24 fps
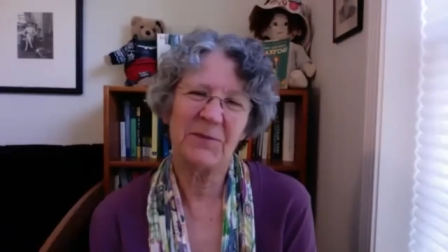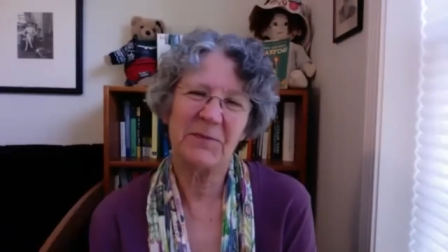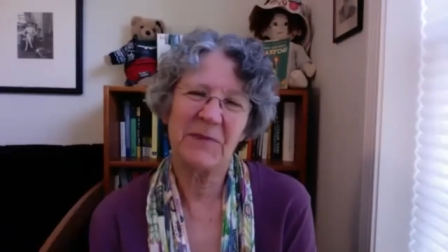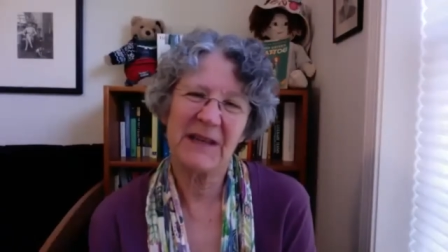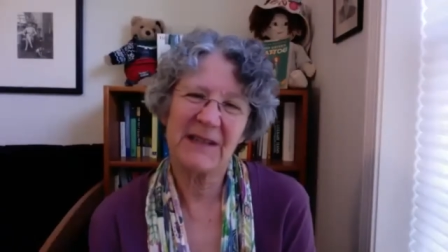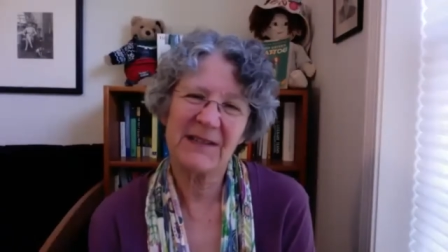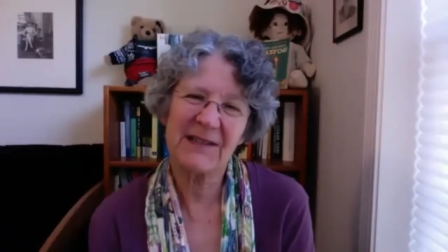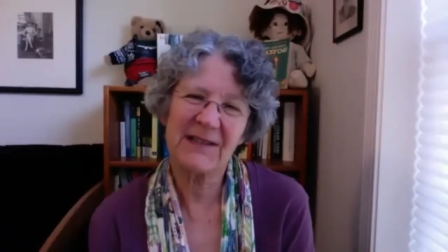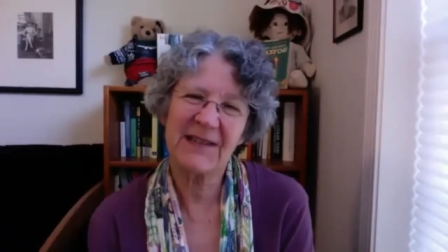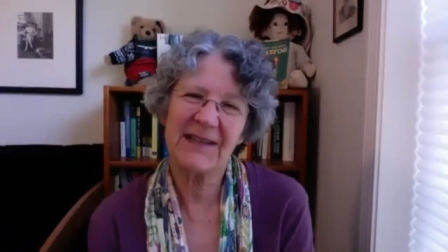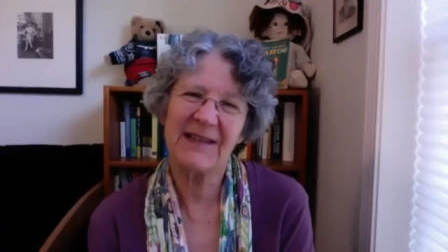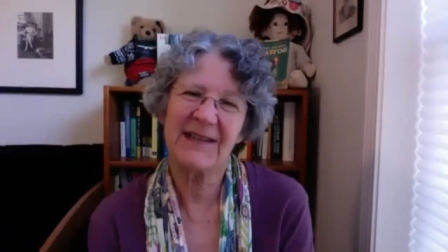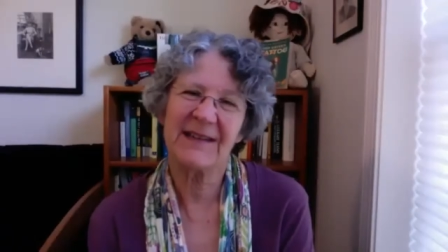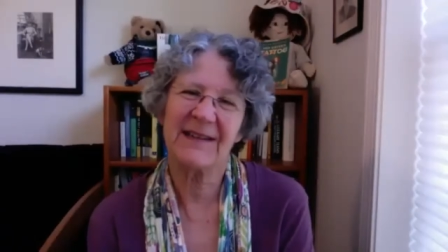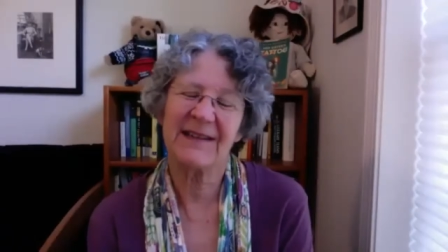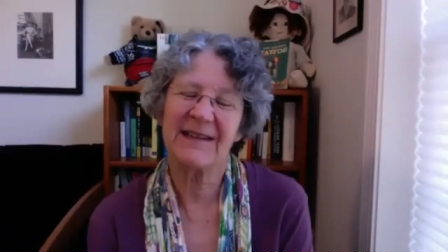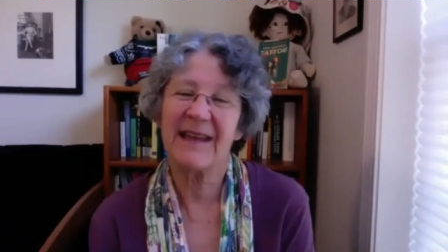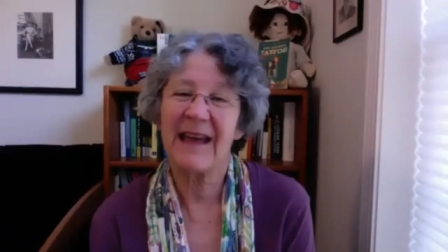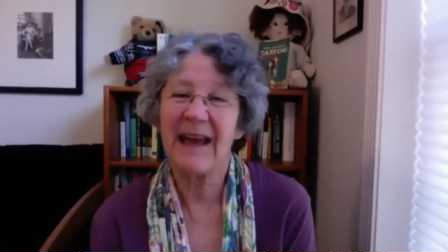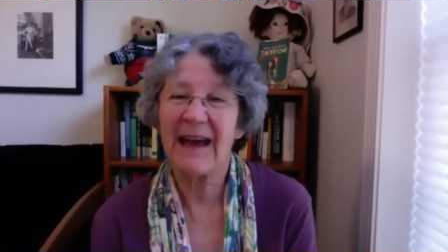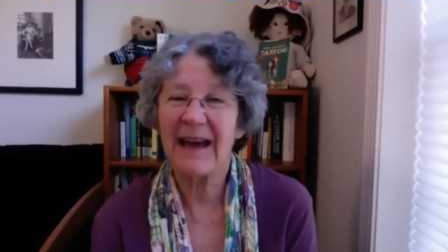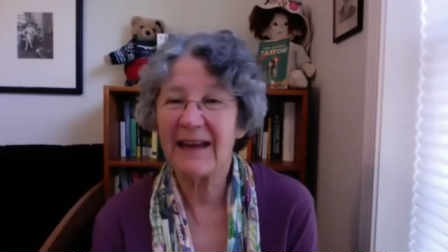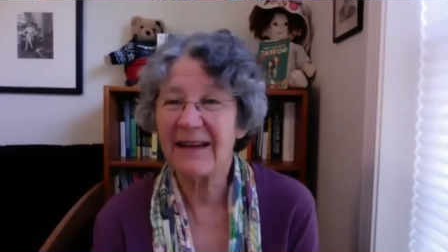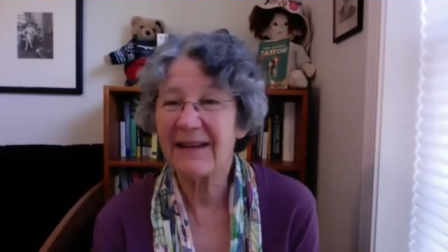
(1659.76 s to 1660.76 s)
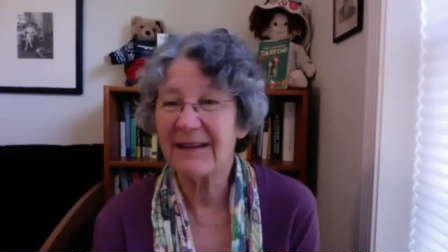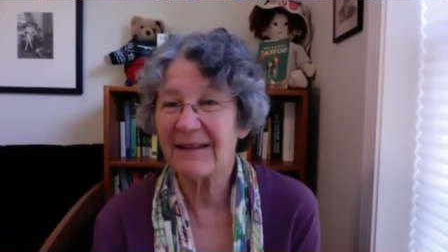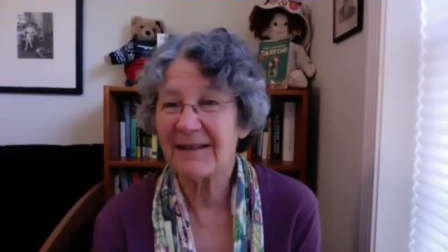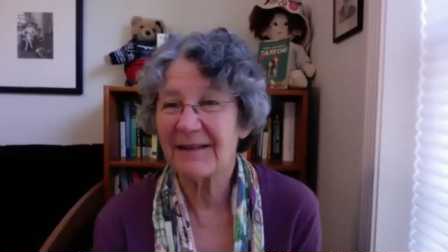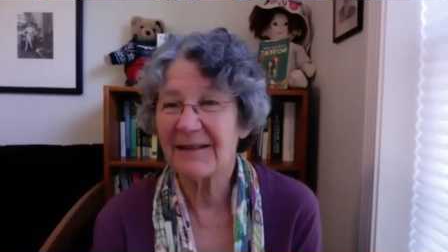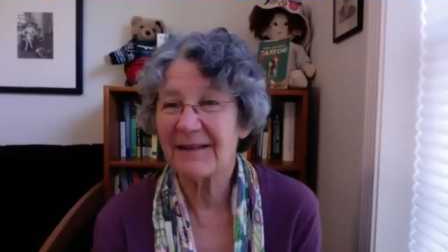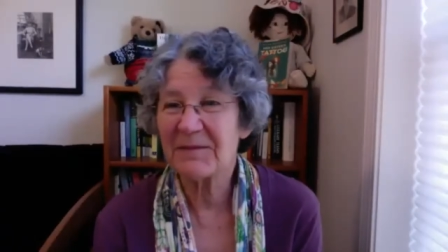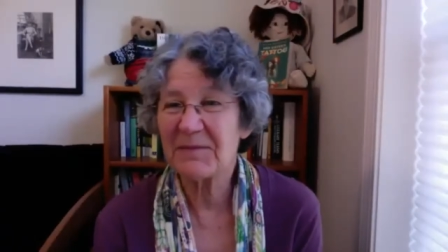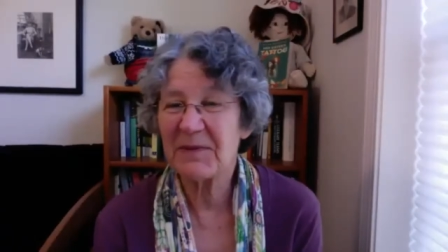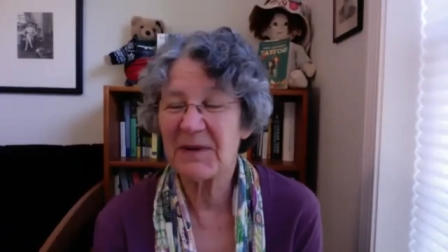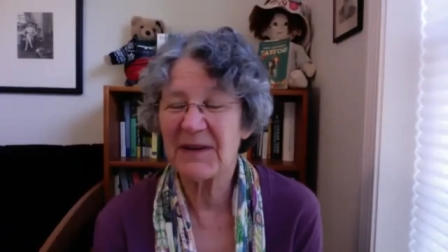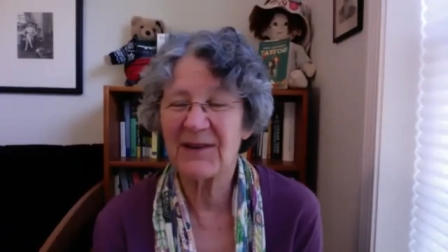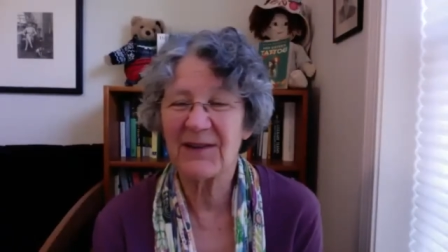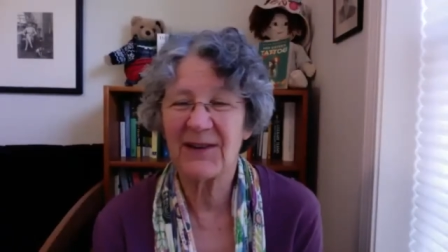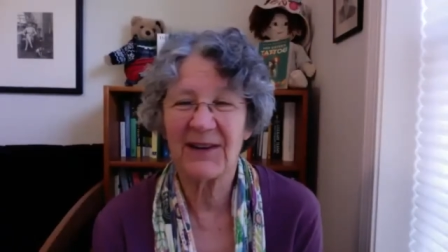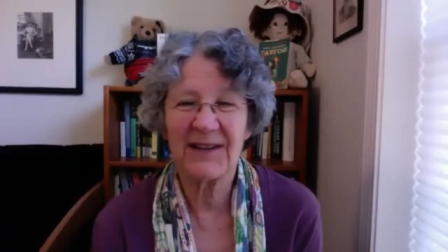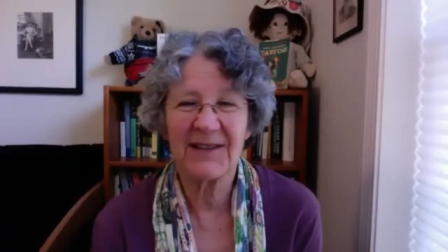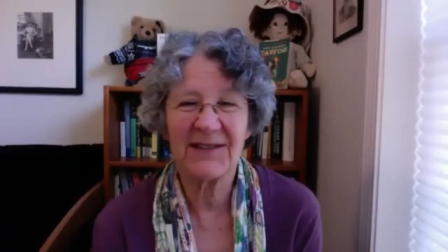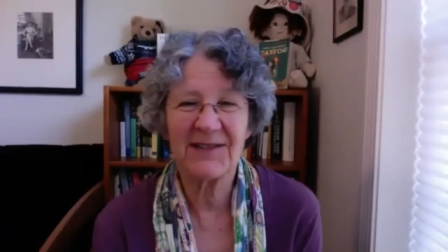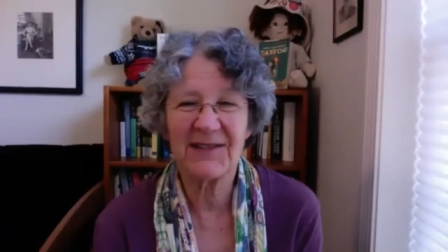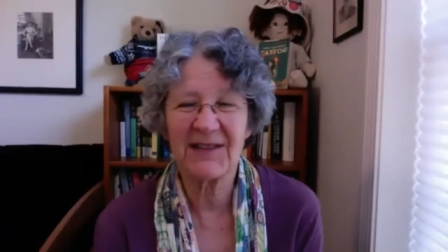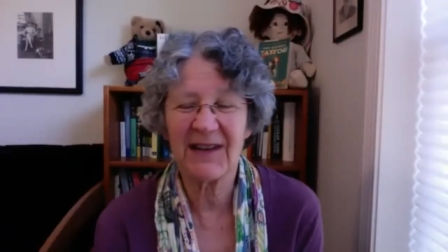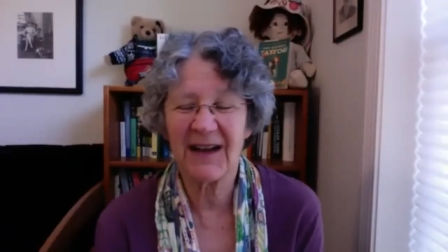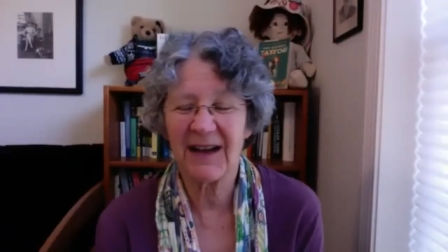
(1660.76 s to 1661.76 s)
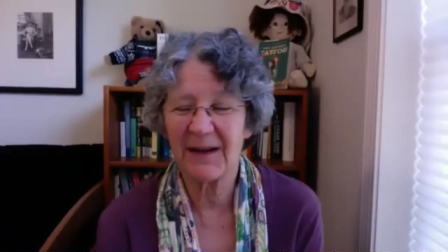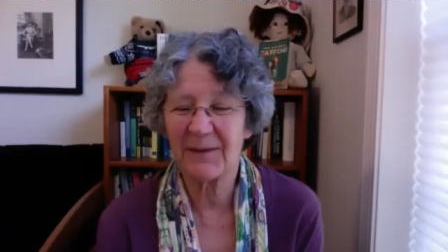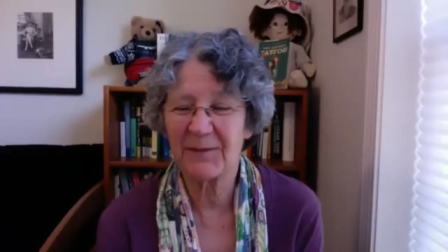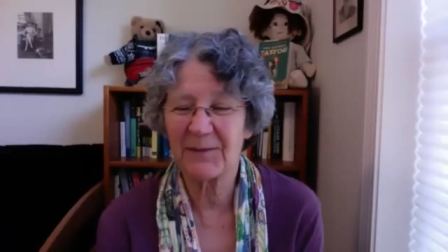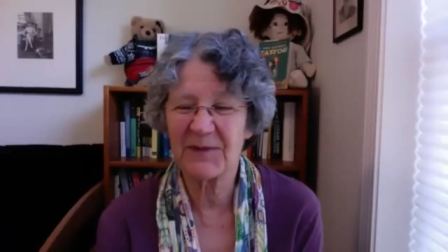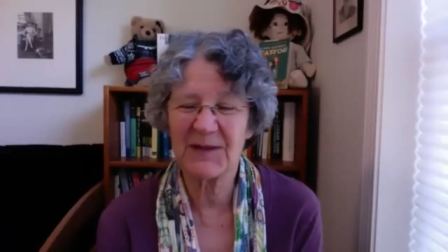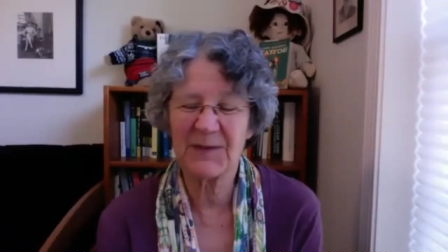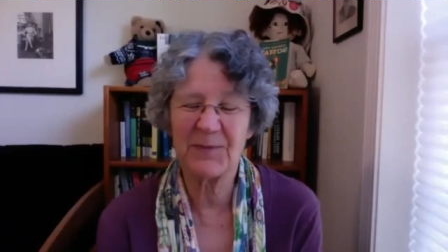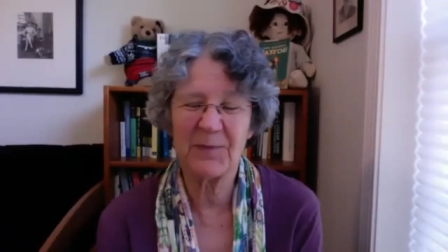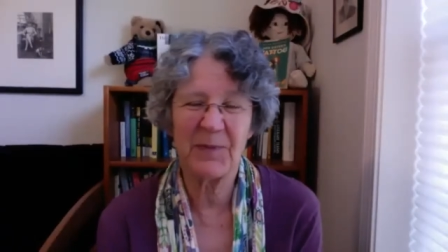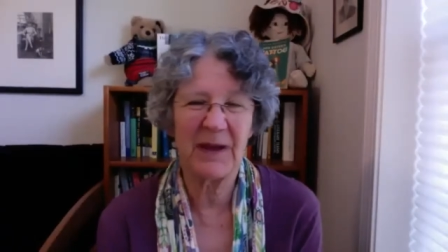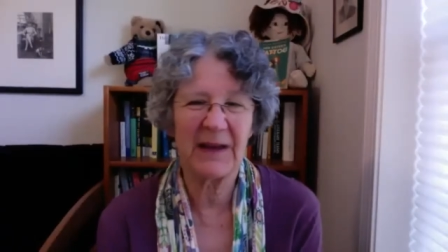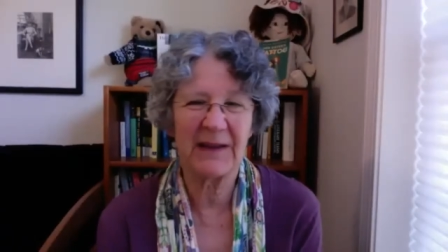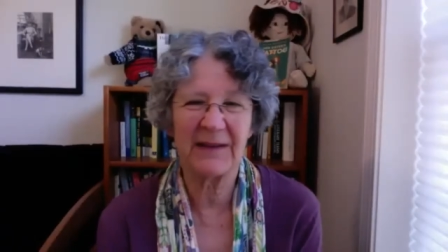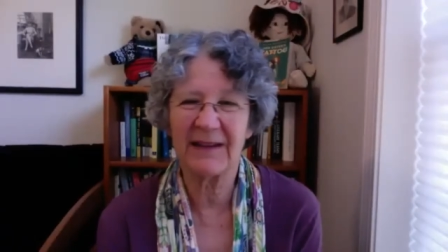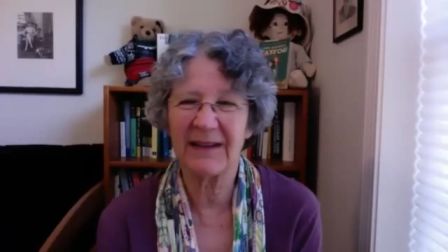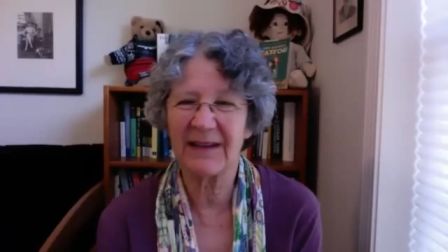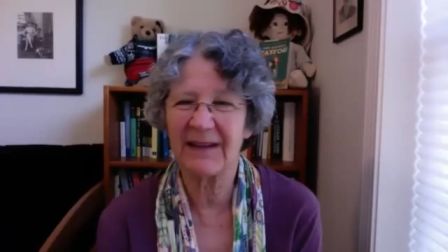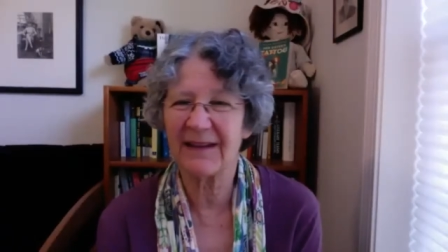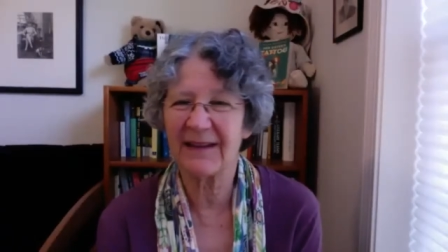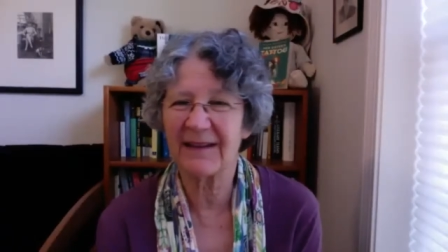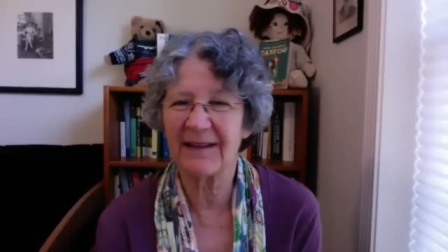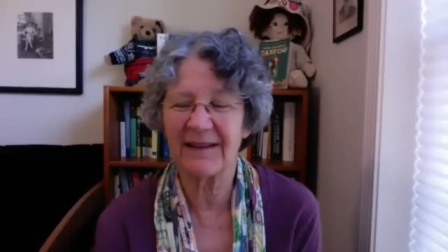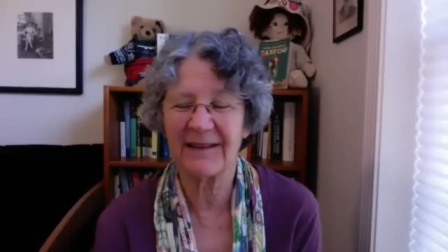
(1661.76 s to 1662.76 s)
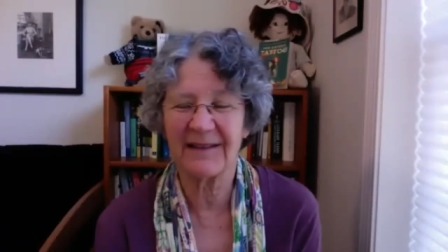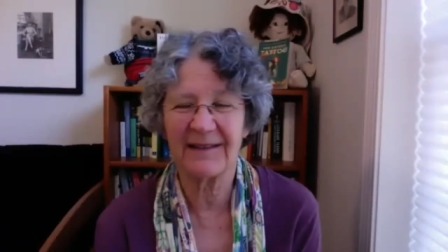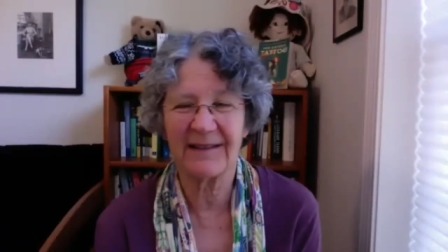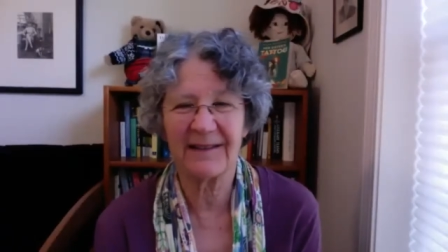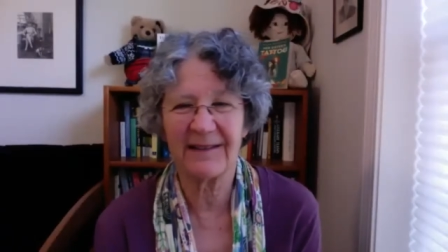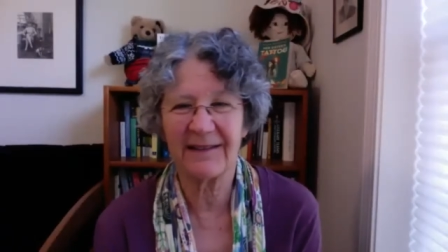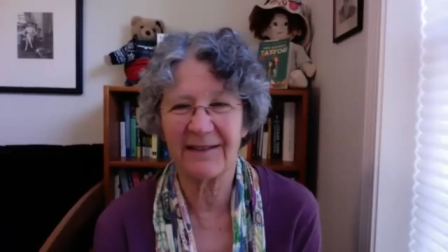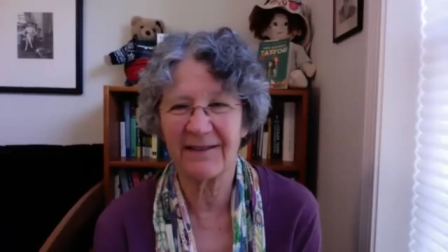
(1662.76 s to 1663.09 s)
miss it yet because I'm spending